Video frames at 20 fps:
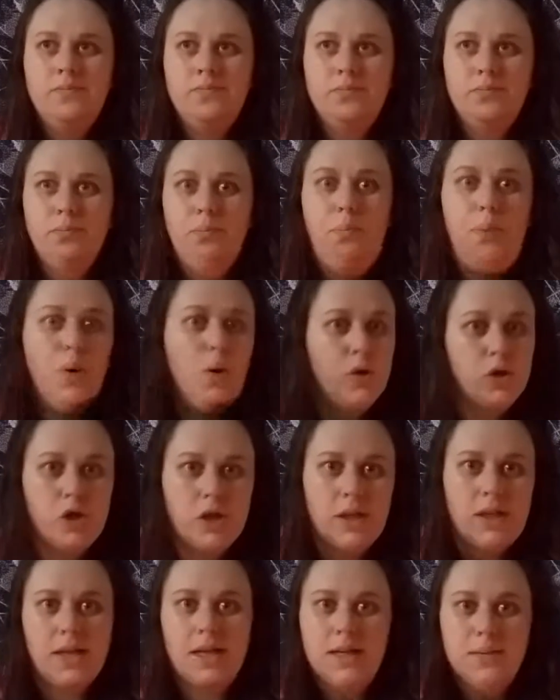
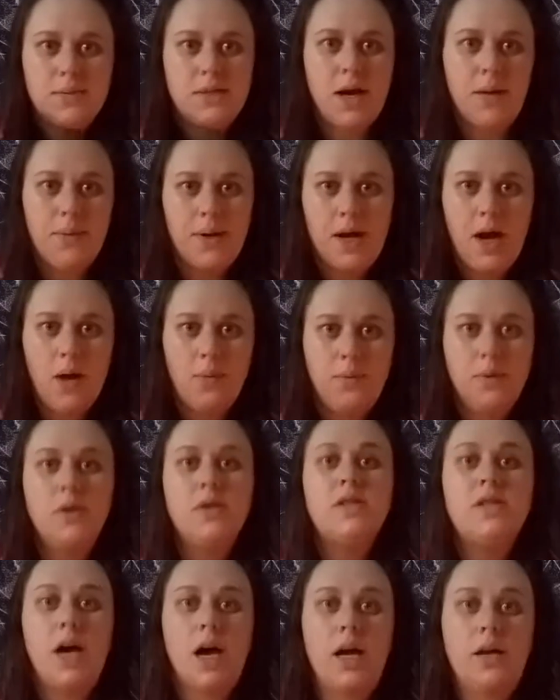bullshit that keeps coming up. You're
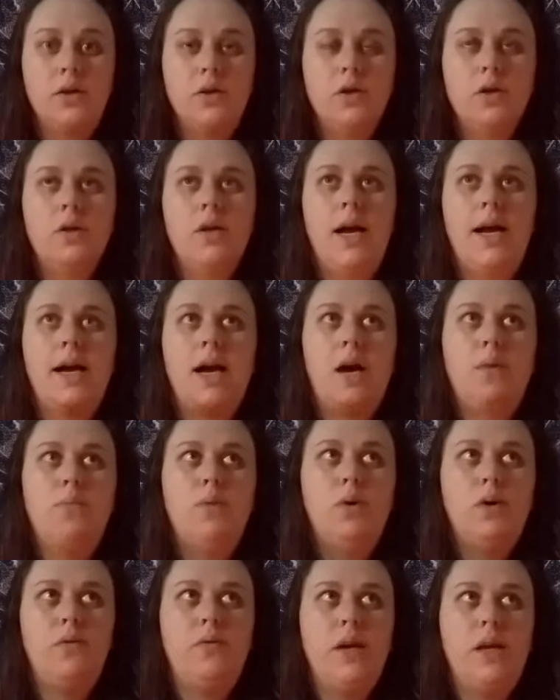done. You're like, I'm
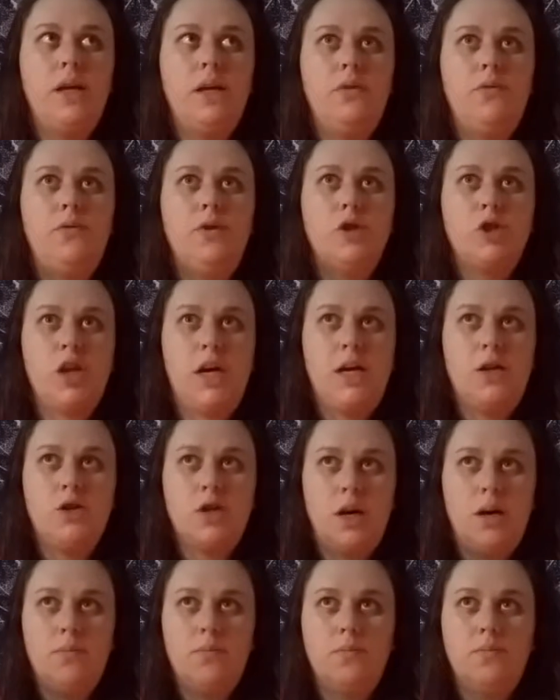motivated for change.
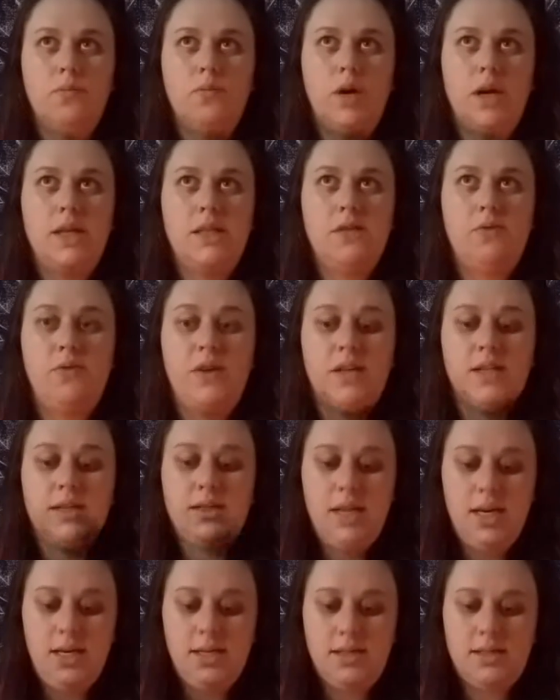I'm ready to fix
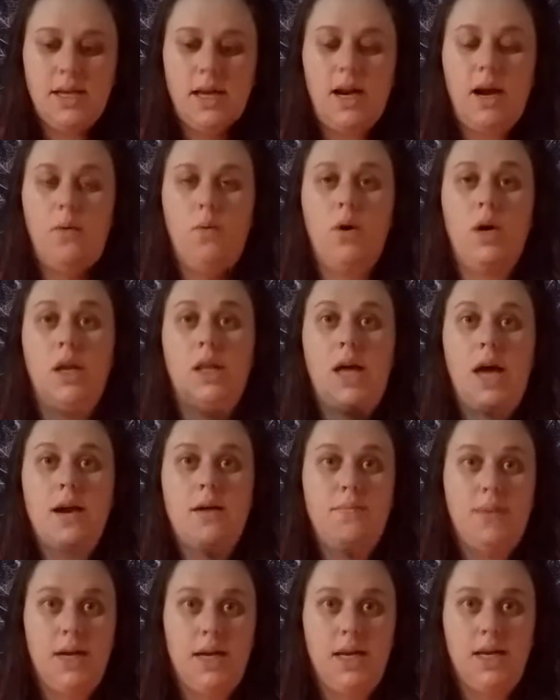this and I want a lot
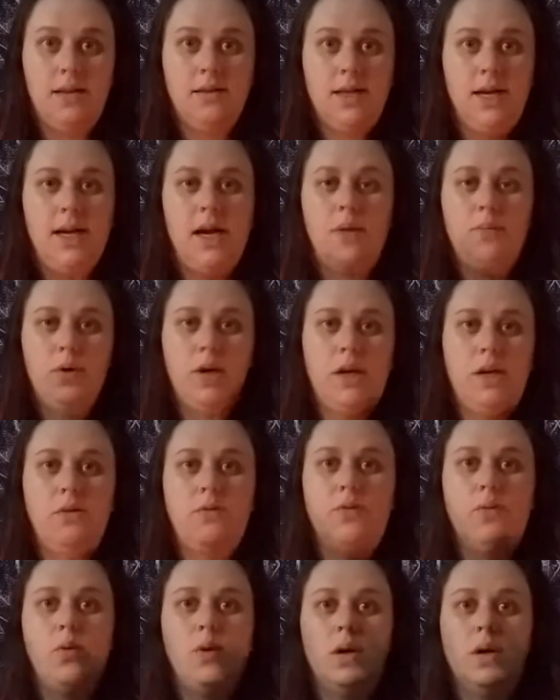of money. Like I'm ready
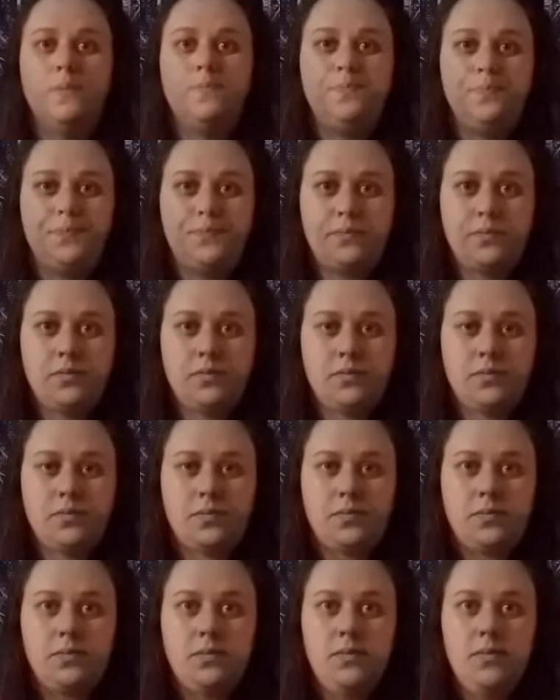for
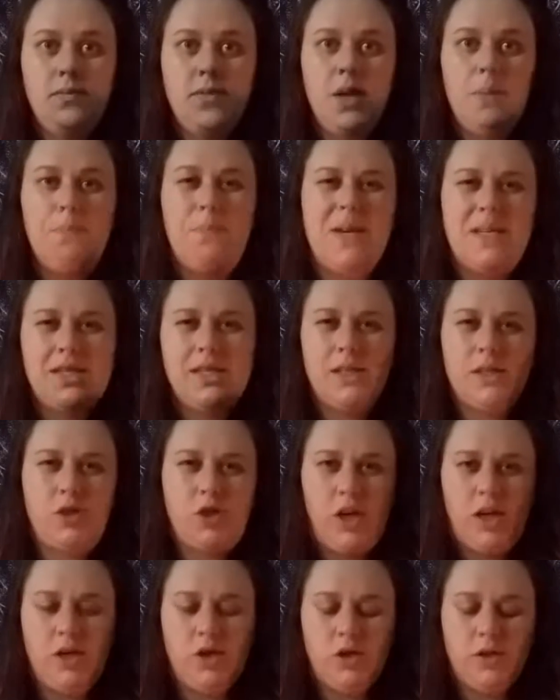business
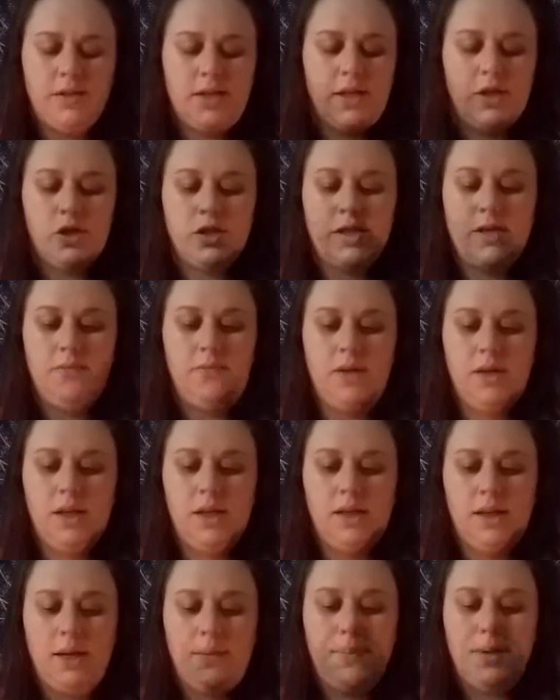changes. I just keep
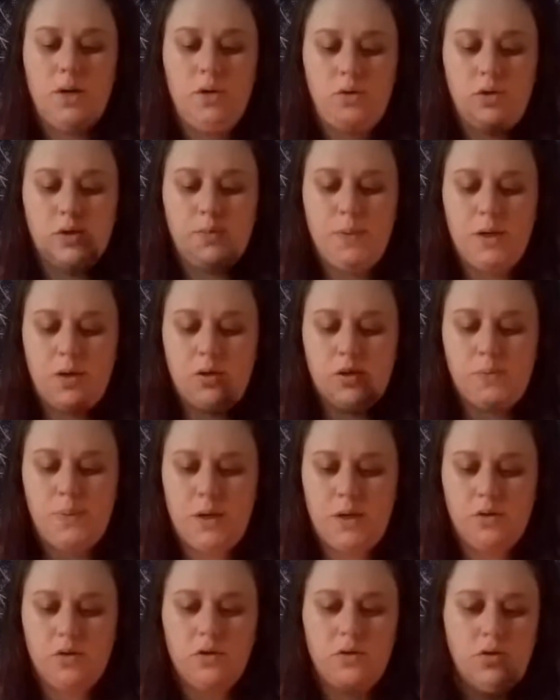feeling like pinnacles, pinnacles,
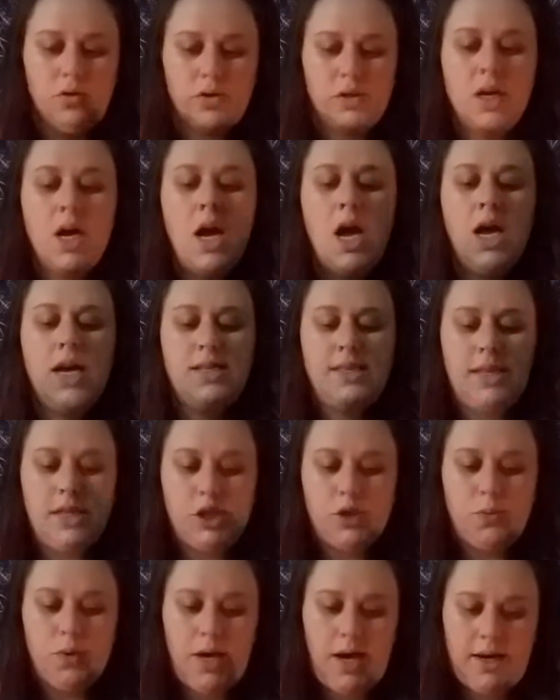pinnacles,
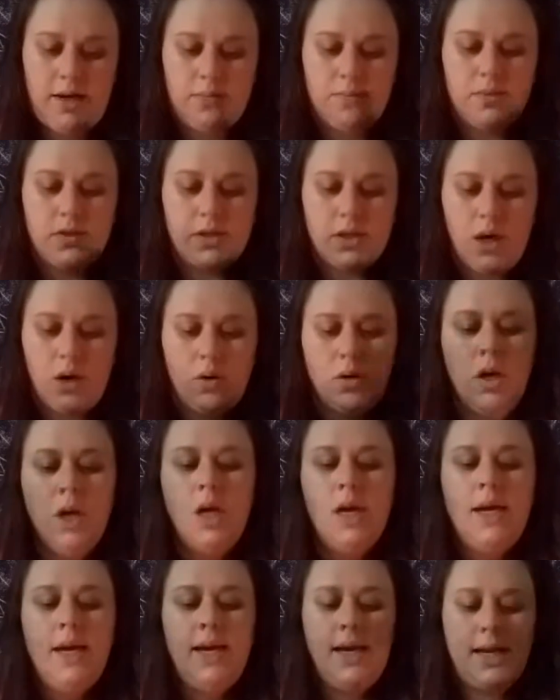tangible items. So
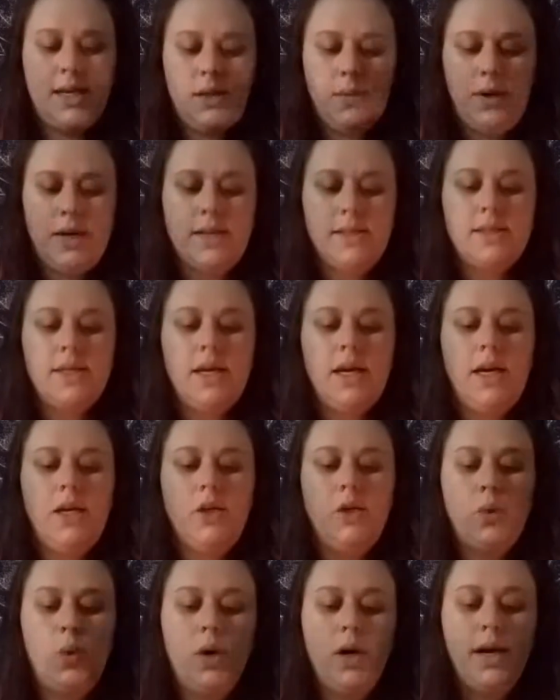anyways,
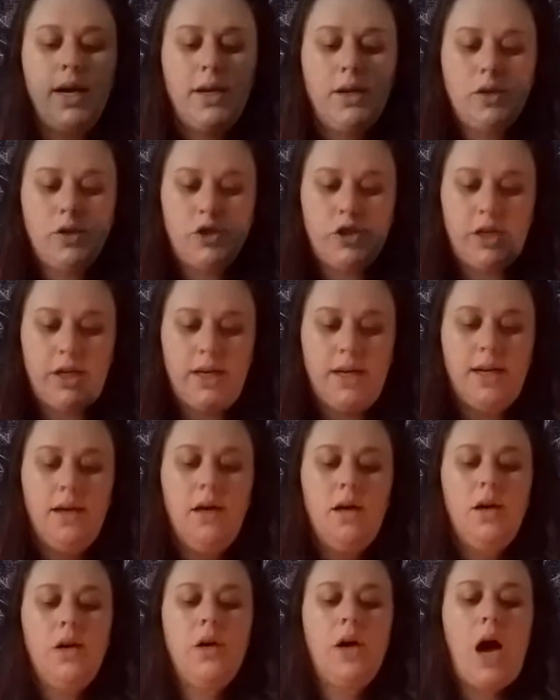in your energy,
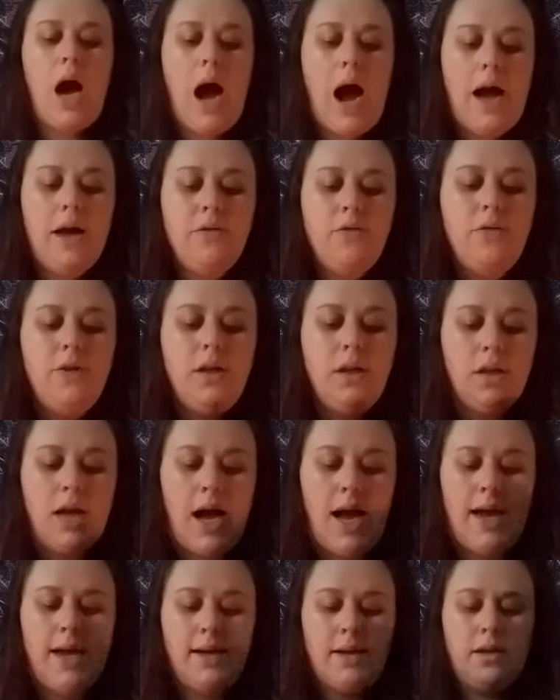I feel
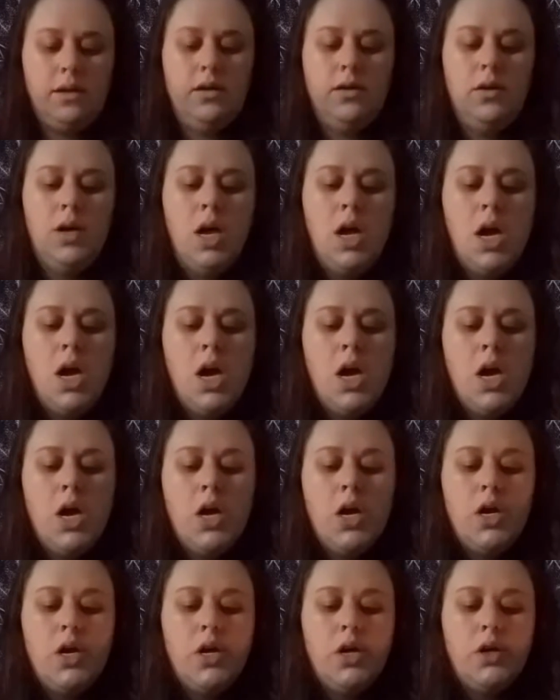like
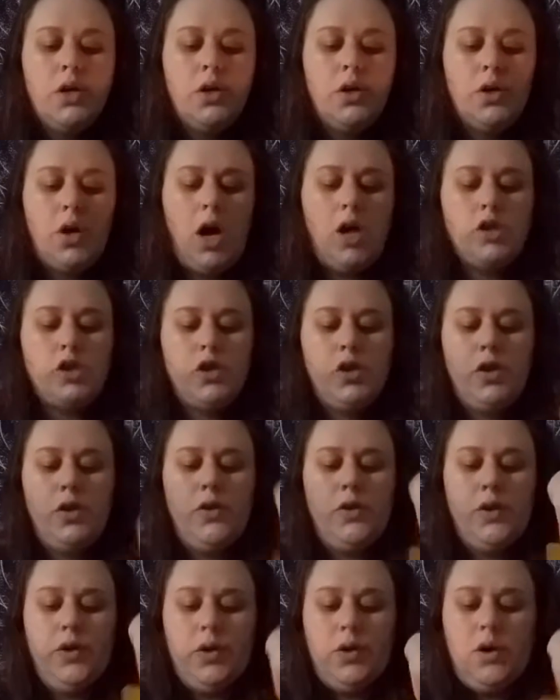I'll show
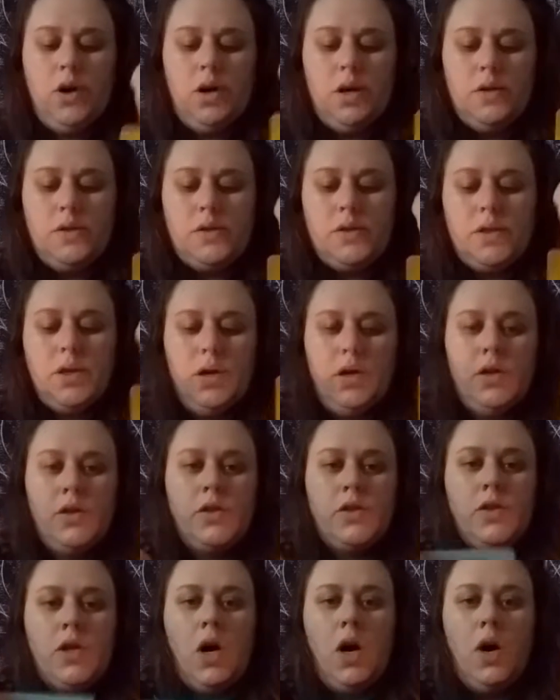you your cards.
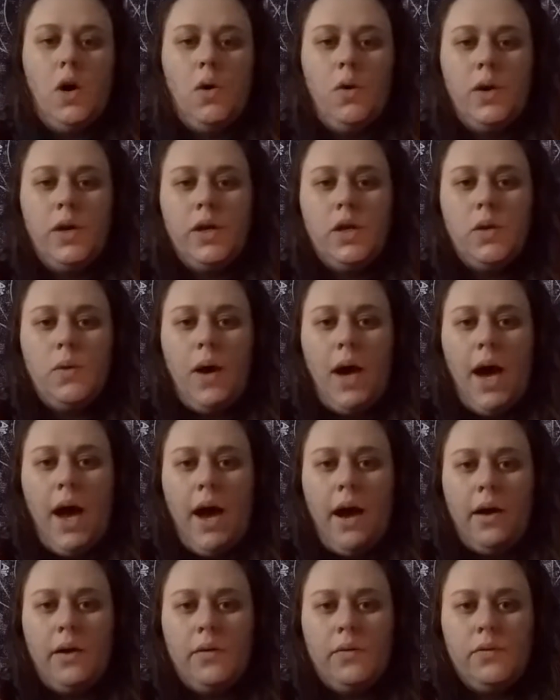So you
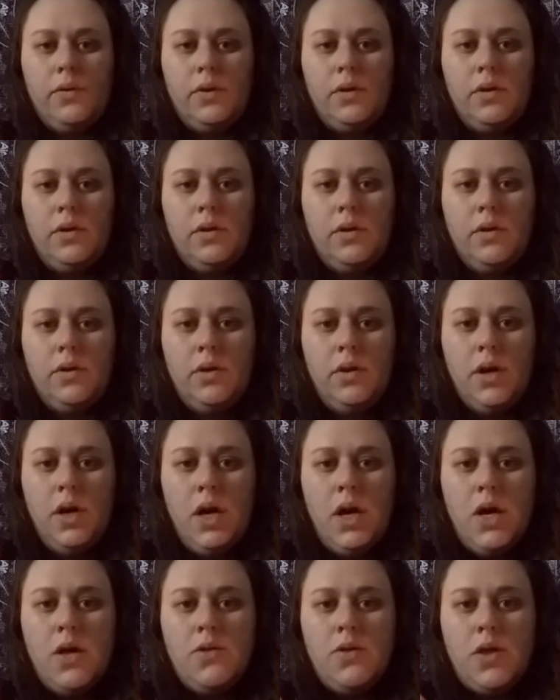have
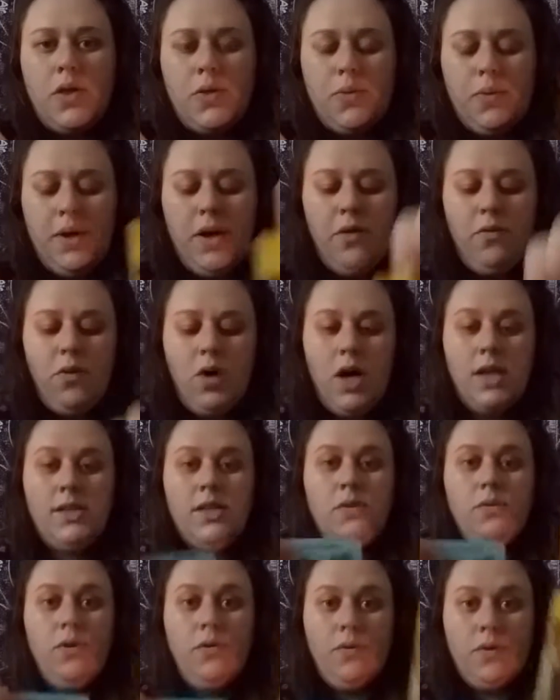the Three of Wands
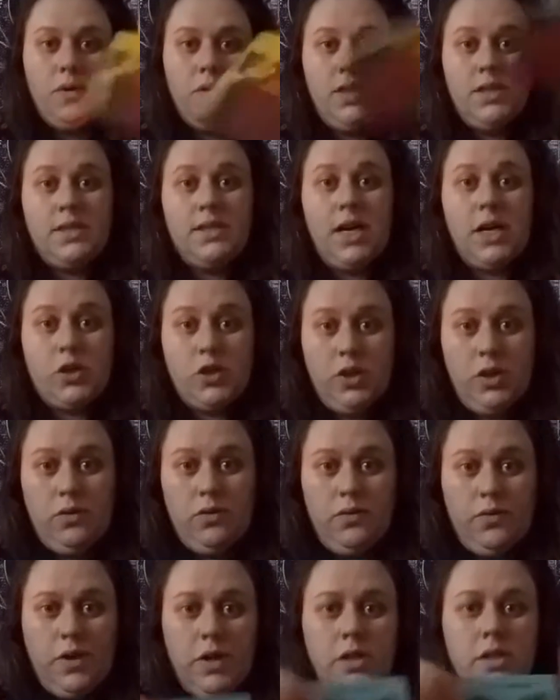in reverse. This is actually in
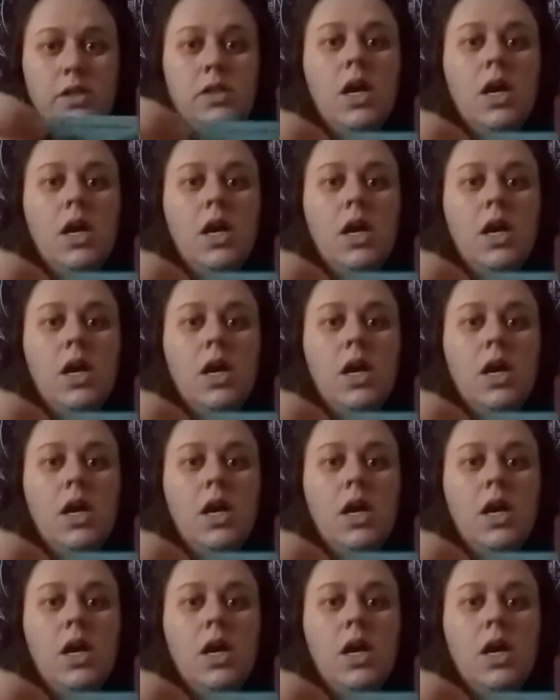reverse.